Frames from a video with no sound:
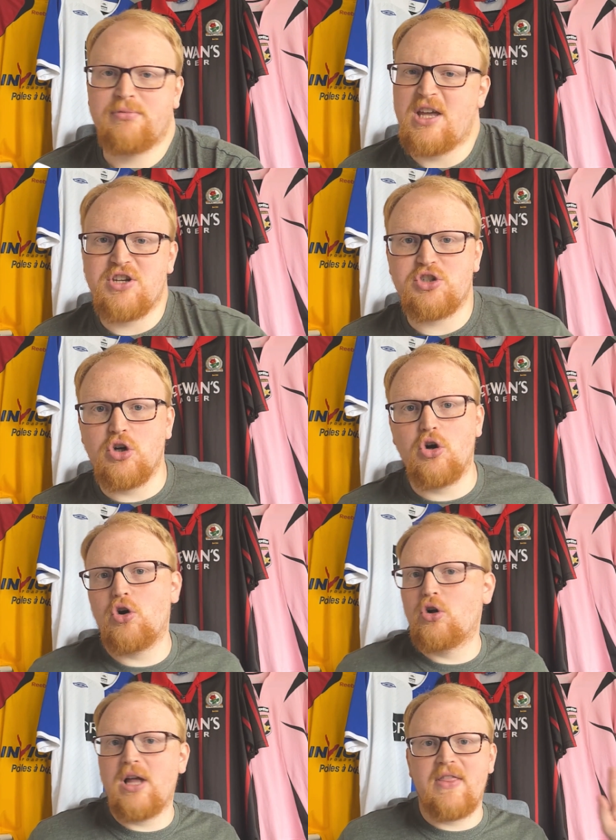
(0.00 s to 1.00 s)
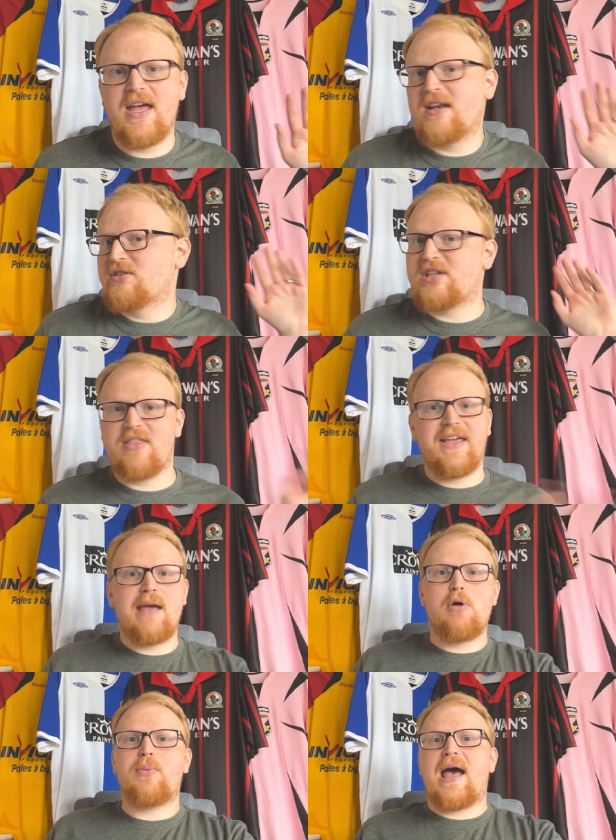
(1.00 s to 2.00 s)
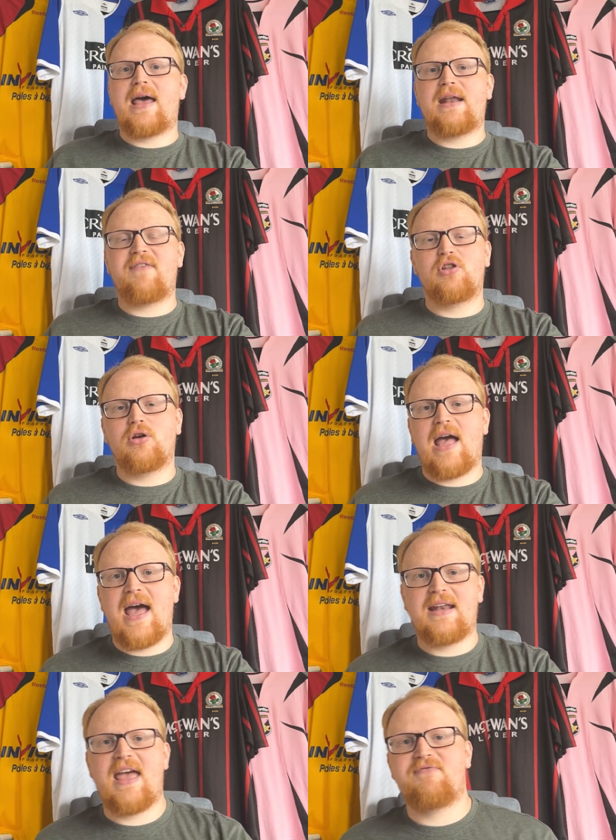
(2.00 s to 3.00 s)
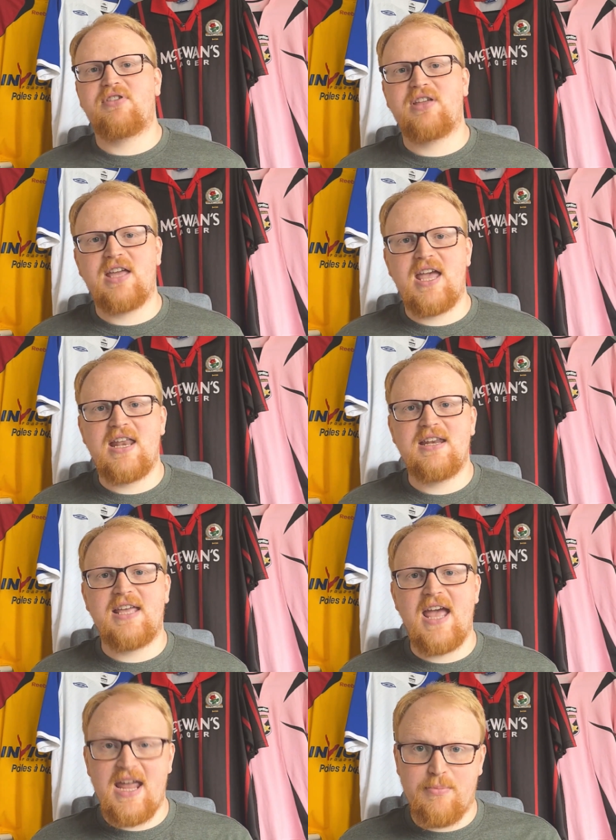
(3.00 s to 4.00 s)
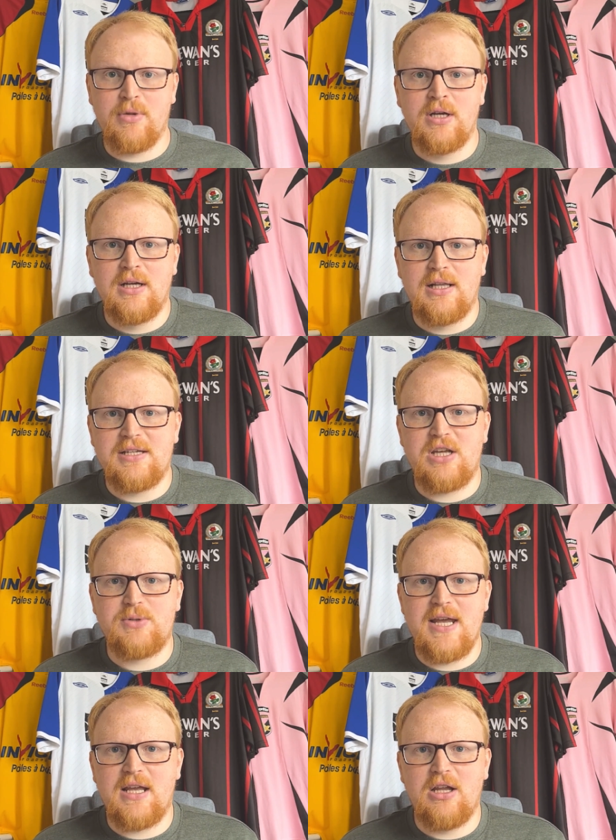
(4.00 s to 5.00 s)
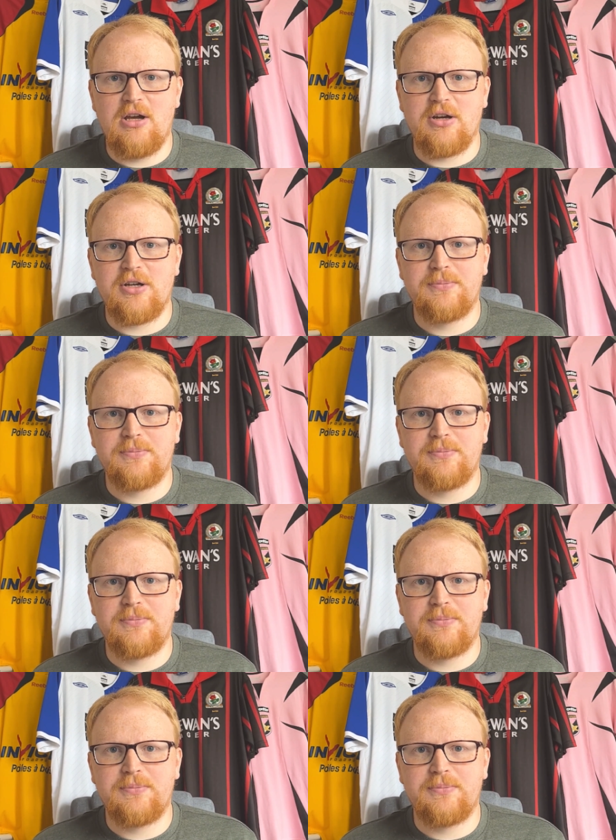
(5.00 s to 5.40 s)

install, and then set the game up and have a look at everything in game. Let's go take a look.